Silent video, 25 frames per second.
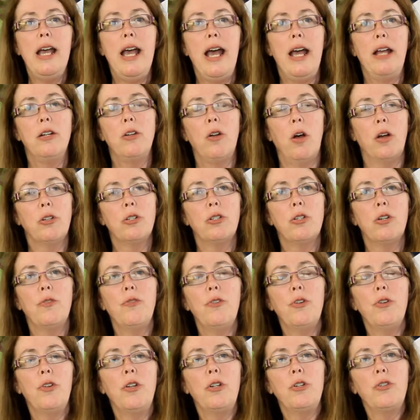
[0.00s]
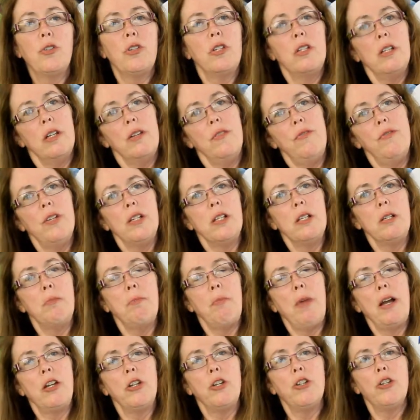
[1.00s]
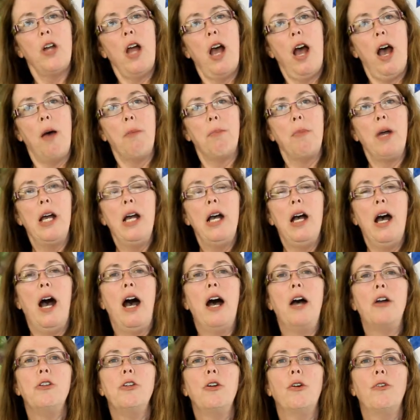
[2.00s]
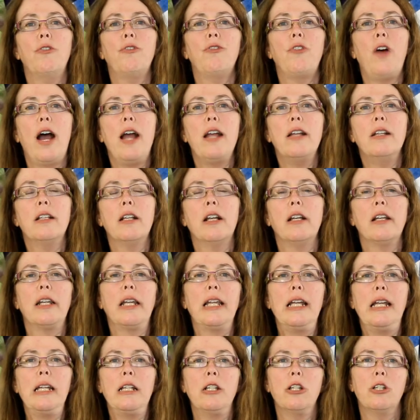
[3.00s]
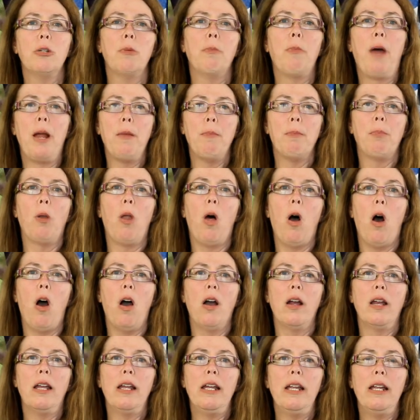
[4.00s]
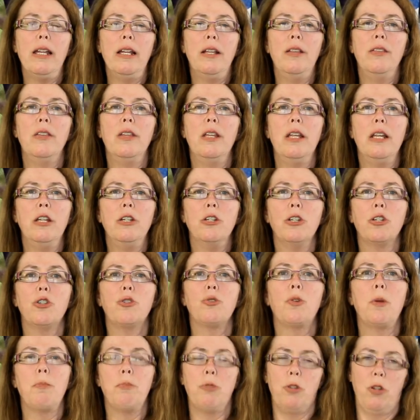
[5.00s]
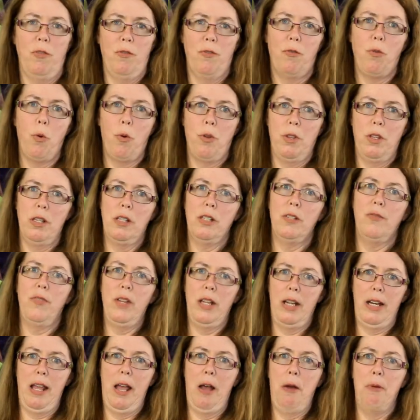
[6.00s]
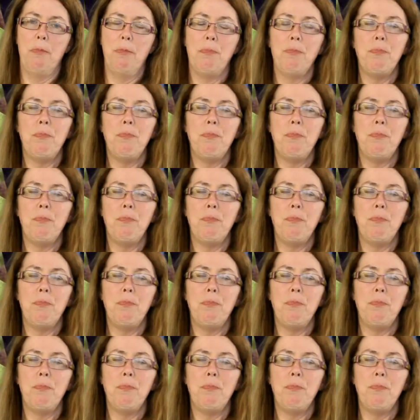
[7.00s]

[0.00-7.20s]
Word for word: And also, if you're interested, visit my shop. You'll find a link to my blog in the description for this video.